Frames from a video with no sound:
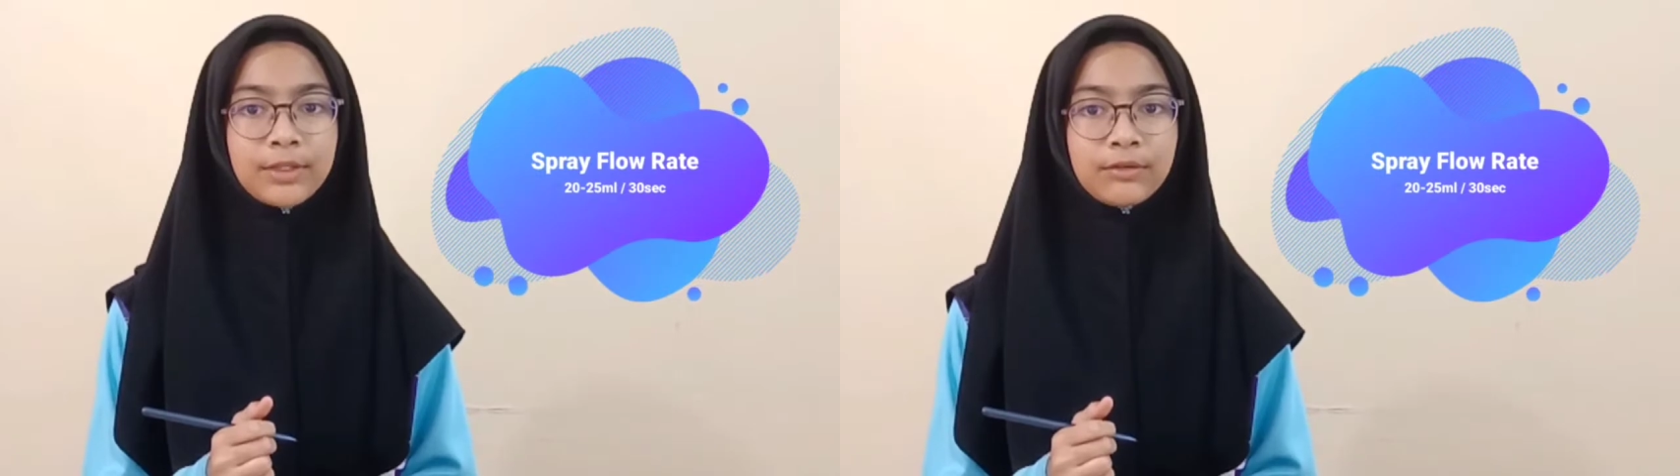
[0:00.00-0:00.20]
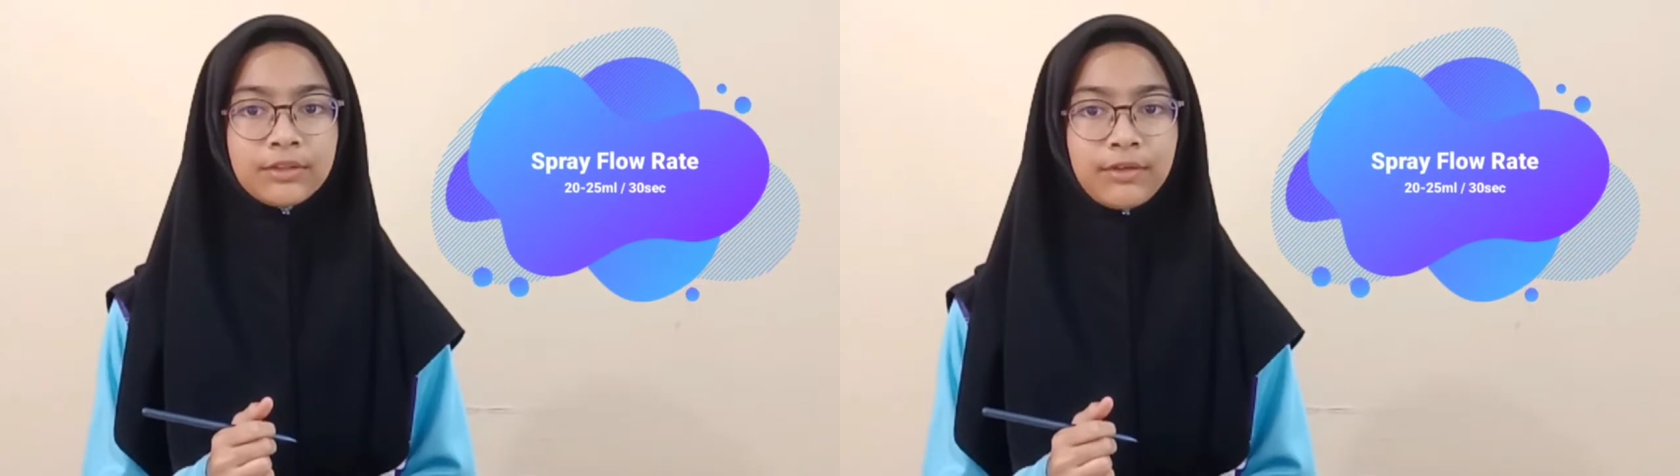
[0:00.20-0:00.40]

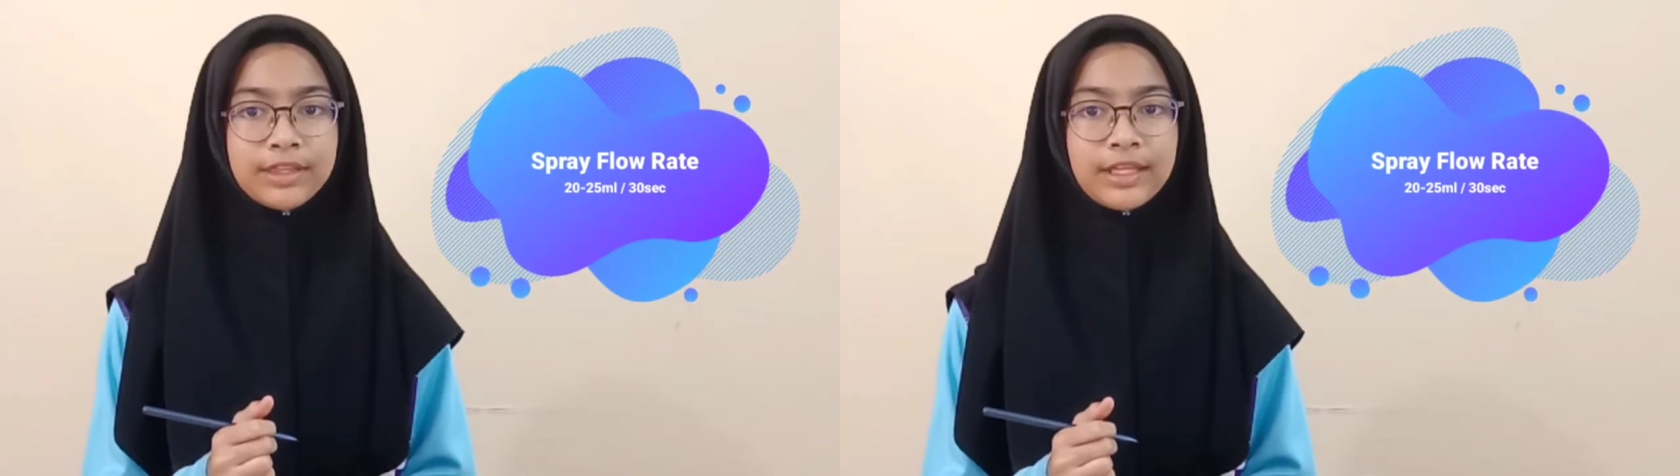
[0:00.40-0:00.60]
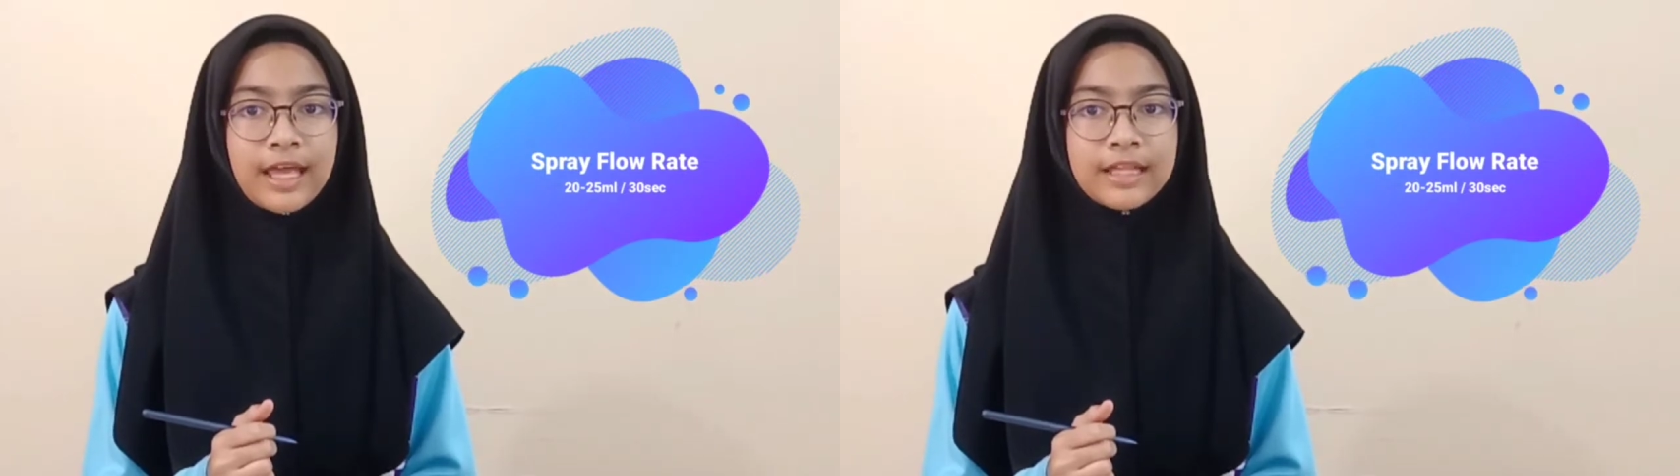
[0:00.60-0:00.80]
between
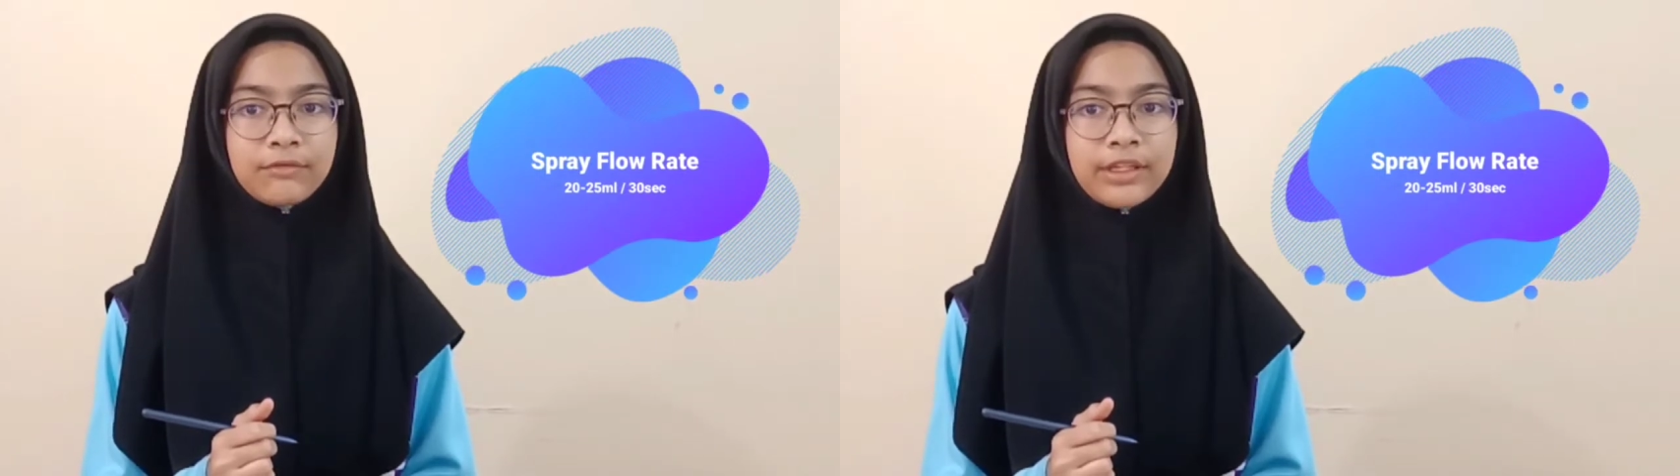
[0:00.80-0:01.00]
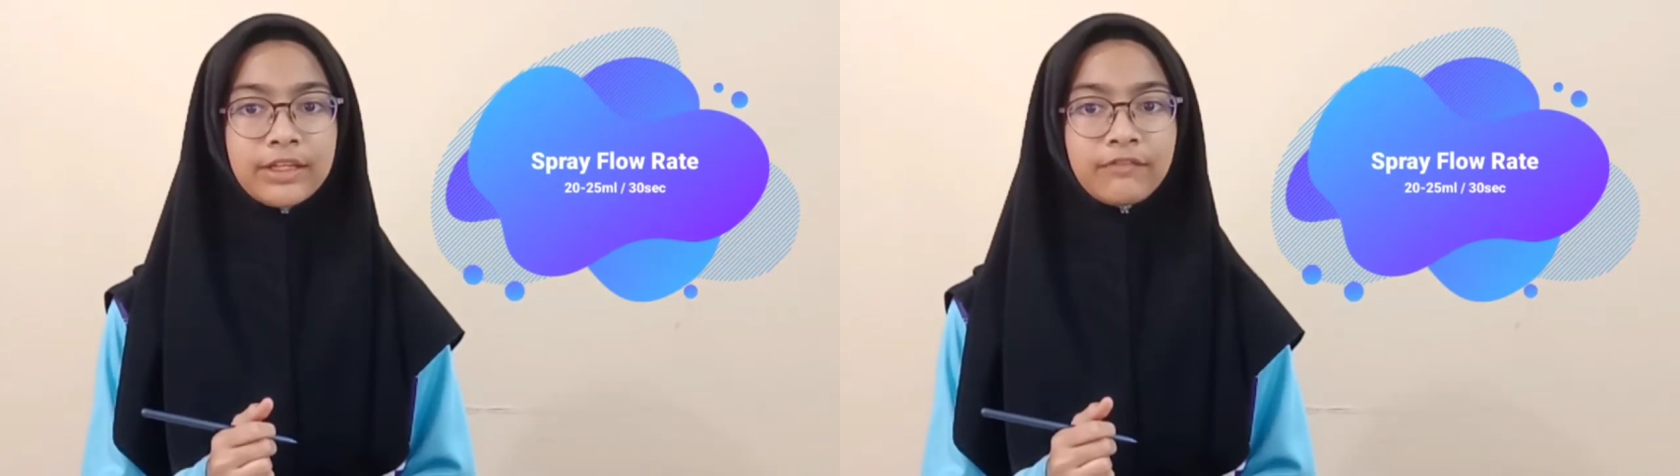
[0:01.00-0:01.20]
20 and
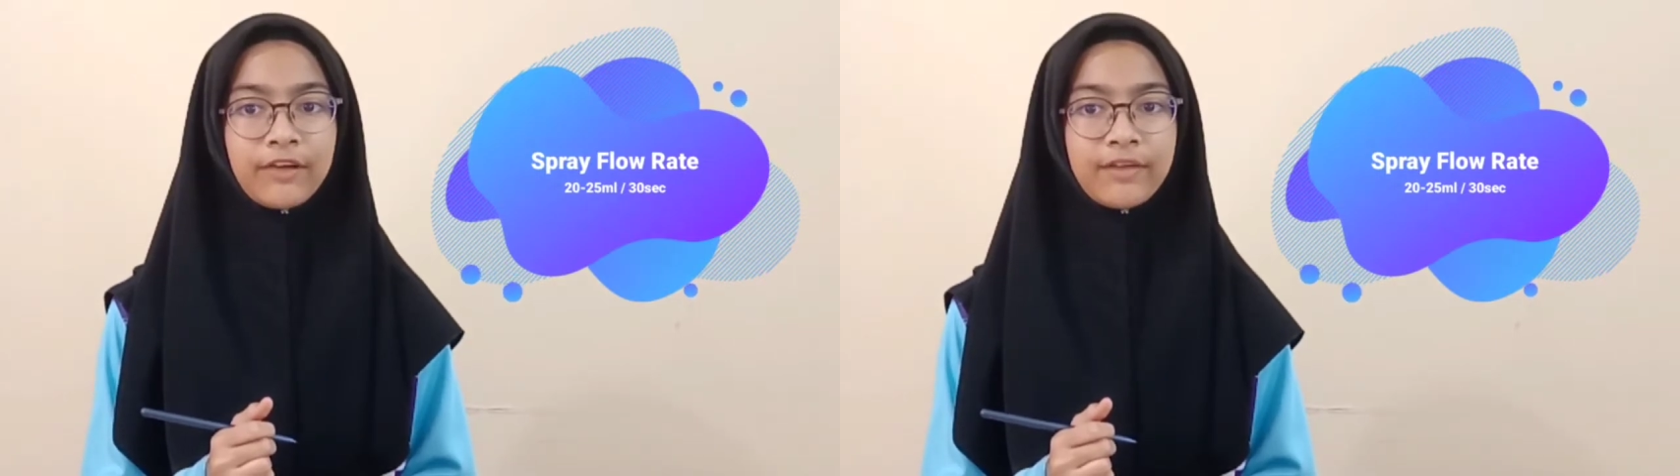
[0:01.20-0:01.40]
25